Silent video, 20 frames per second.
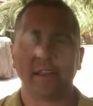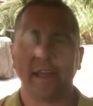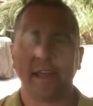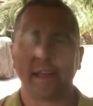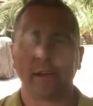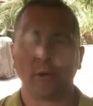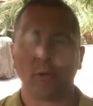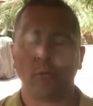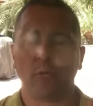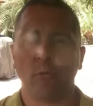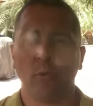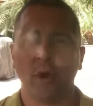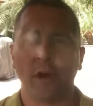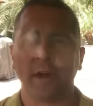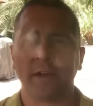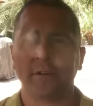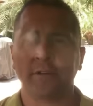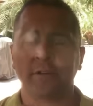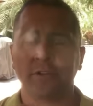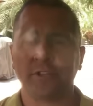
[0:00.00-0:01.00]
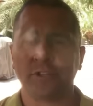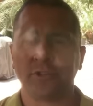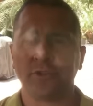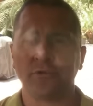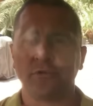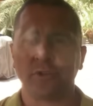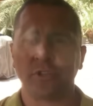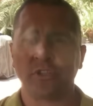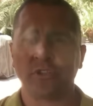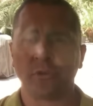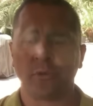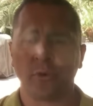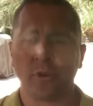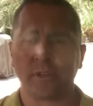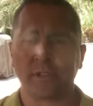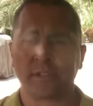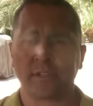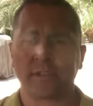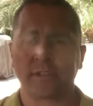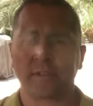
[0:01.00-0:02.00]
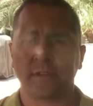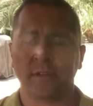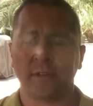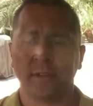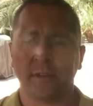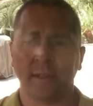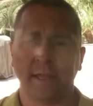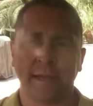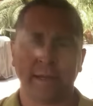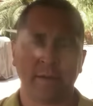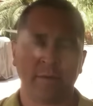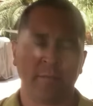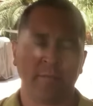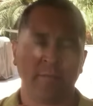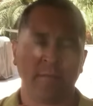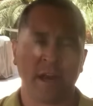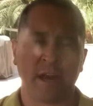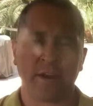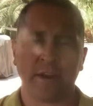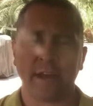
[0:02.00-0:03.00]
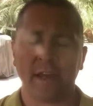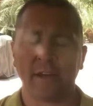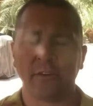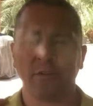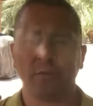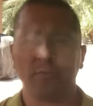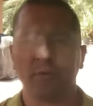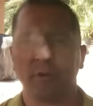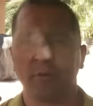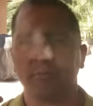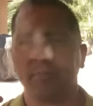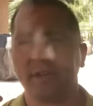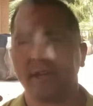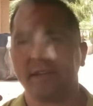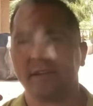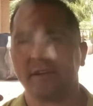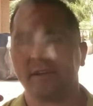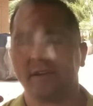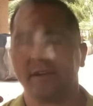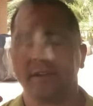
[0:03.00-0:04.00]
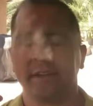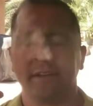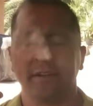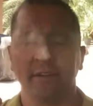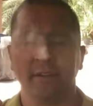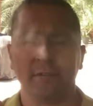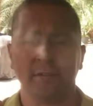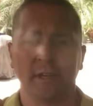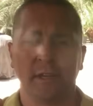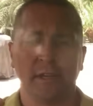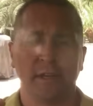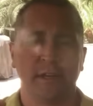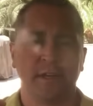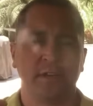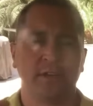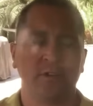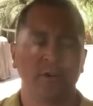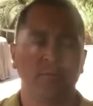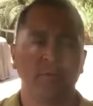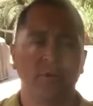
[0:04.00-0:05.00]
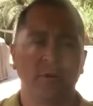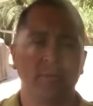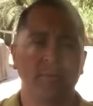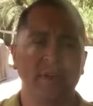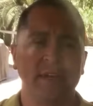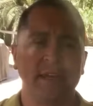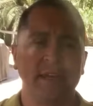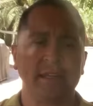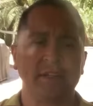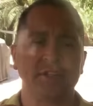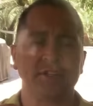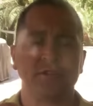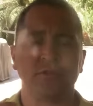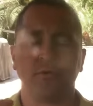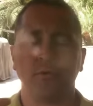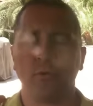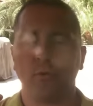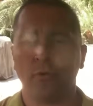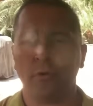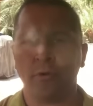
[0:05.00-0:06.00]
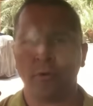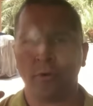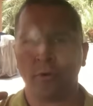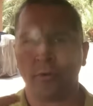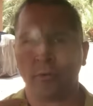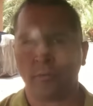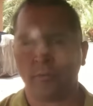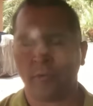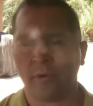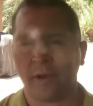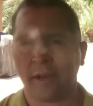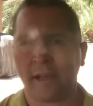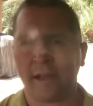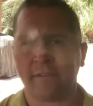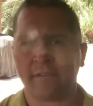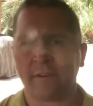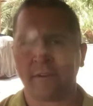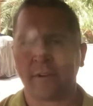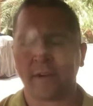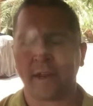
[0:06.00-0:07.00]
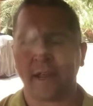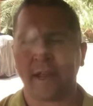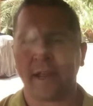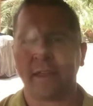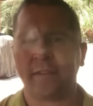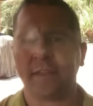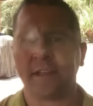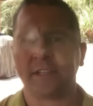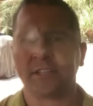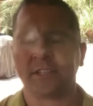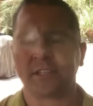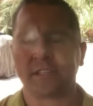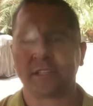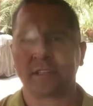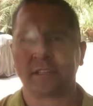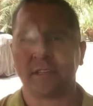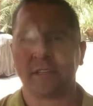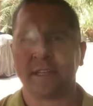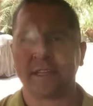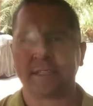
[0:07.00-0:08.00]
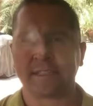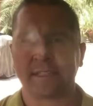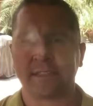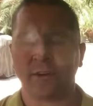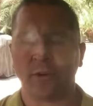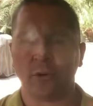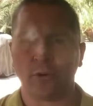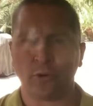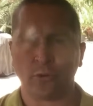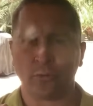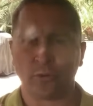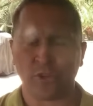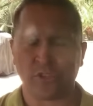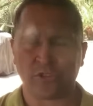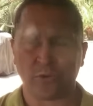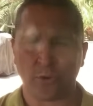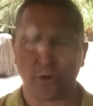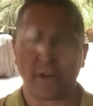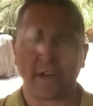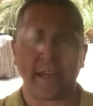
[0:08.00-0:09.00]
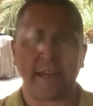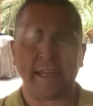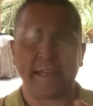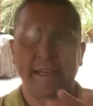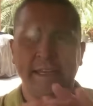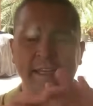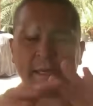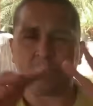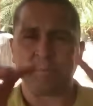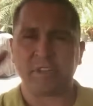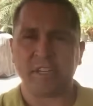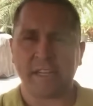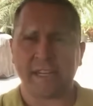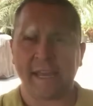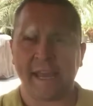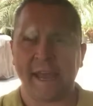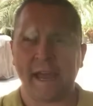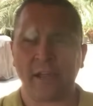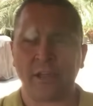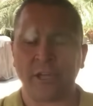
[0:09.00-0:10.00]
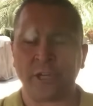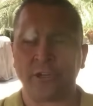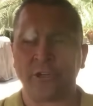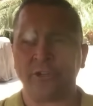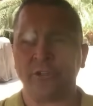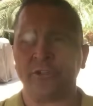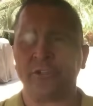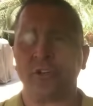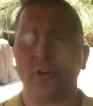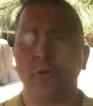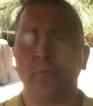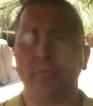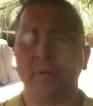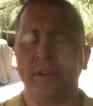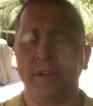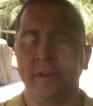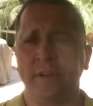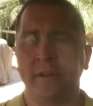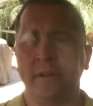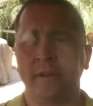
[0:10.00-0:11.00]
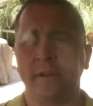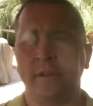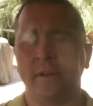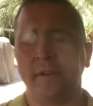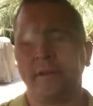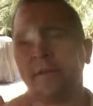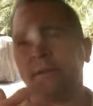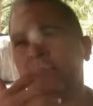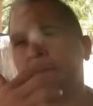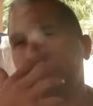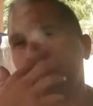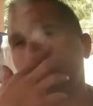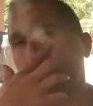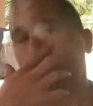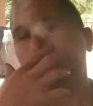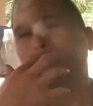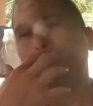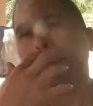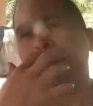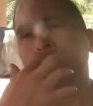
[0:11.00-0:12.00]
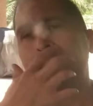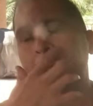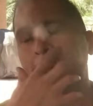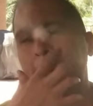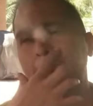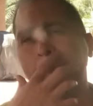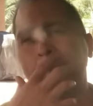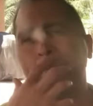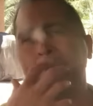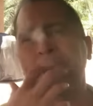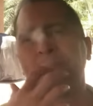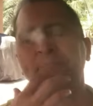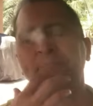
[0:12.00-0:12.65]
like 1 or 2 resorts like Marriott Newport Beach, or Newport Beach or whatever, and then just list the whole resort and keep the calendars open. And then